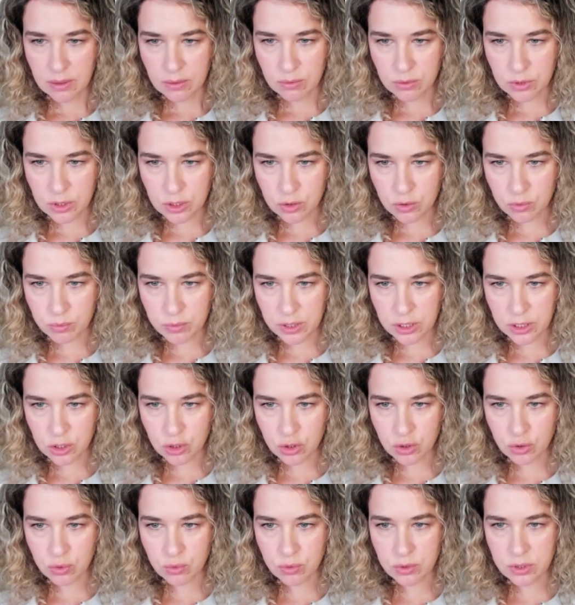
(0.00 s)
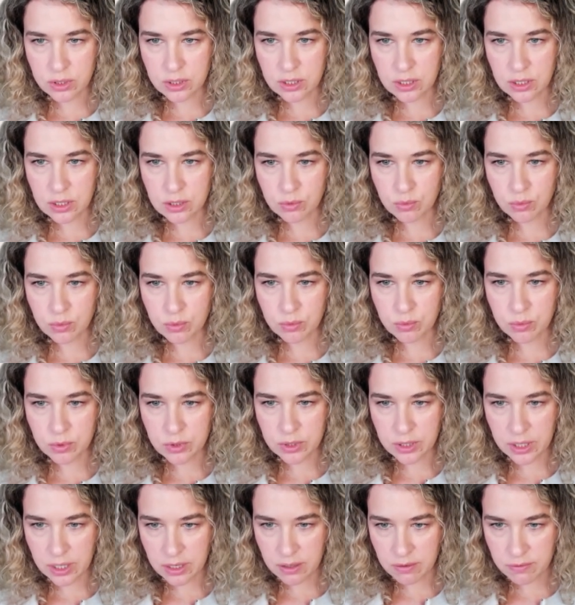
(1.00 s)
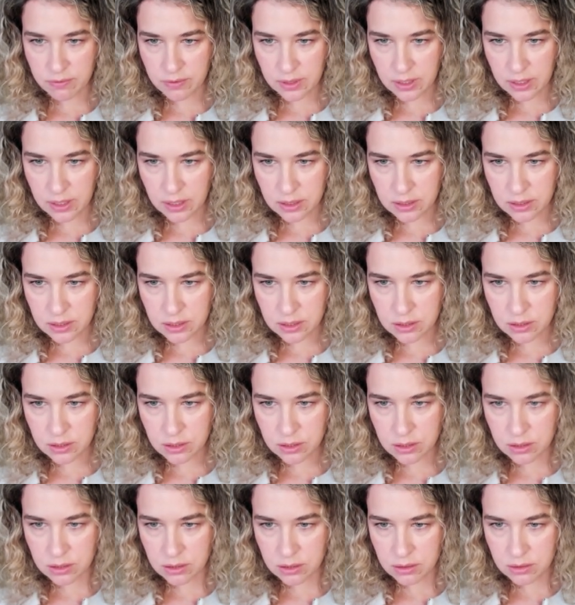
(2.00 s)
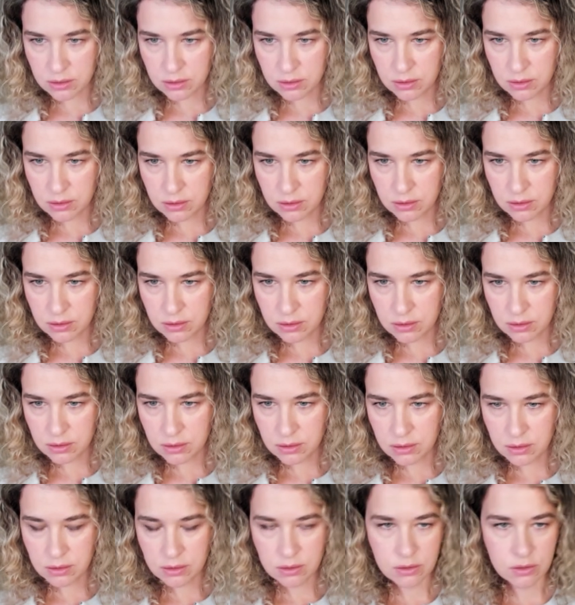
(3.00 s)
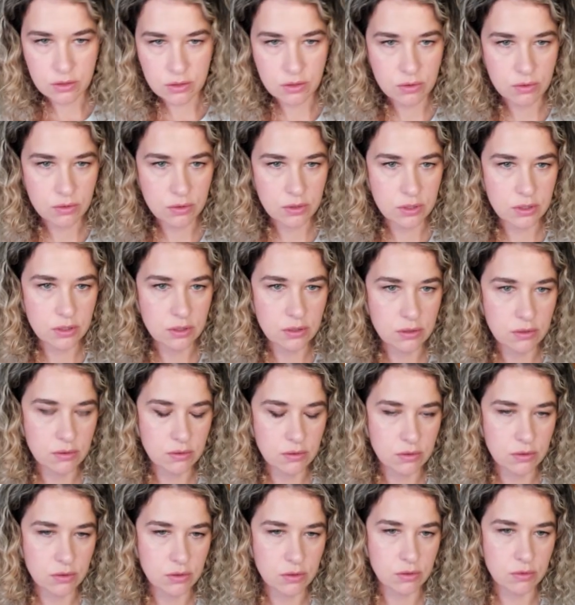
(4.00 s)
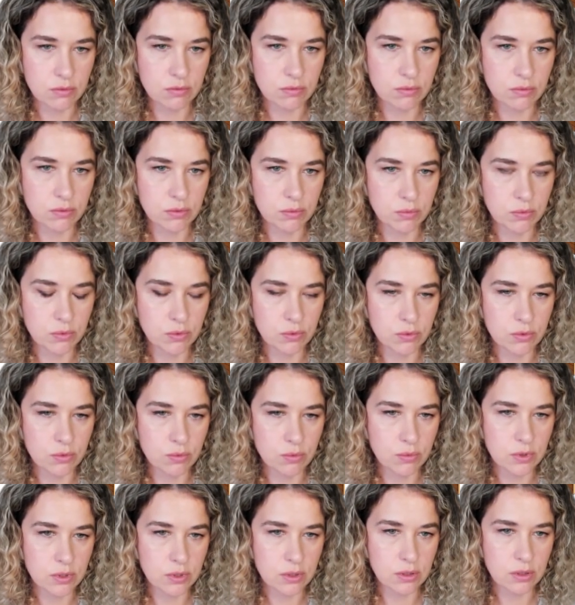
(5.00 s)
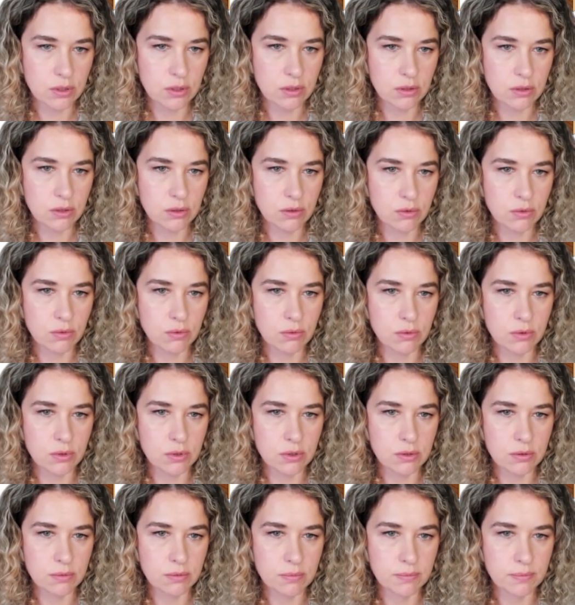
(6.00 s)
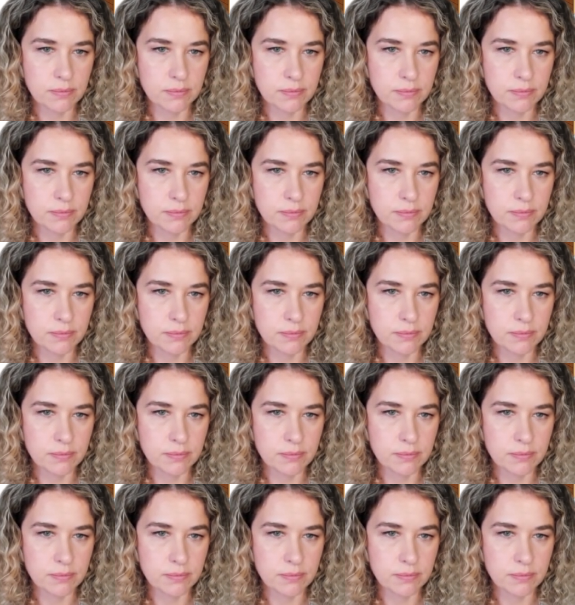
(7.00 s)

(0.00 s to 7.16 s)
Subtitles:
Need to make sure that we will have access to it. So if we put one in the corner,